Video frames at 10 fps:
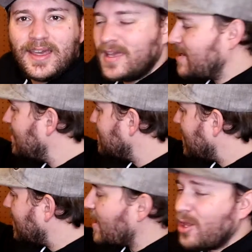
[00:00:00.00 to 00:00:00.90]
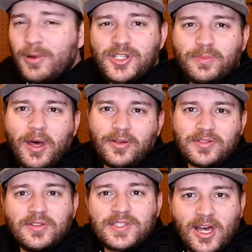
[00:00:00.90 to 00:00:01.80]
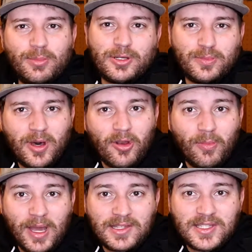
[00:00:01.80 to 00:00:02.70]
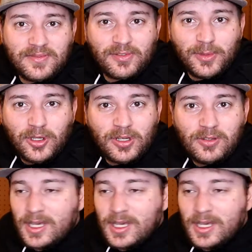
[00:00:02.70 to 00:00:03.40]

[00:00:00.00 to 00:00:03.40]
is a calibration model. So this calibration model might seem familiar to you